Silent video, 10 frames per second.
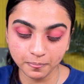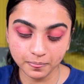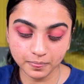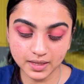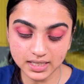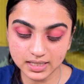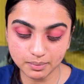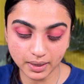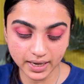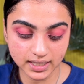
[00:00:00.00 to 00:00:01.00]
This
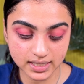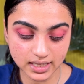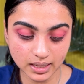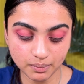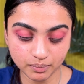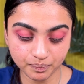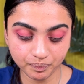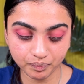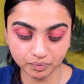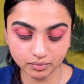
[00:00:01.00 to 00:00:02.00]
might seem
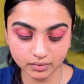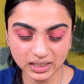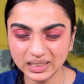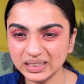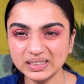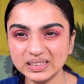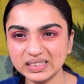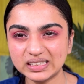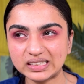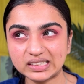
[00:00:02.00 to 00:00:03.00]
a
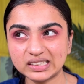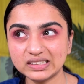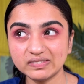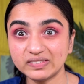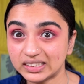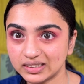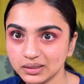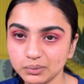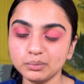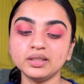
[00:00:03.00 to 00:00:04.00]
little
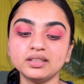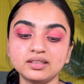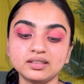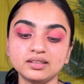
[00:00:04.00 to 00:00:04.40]
weird, but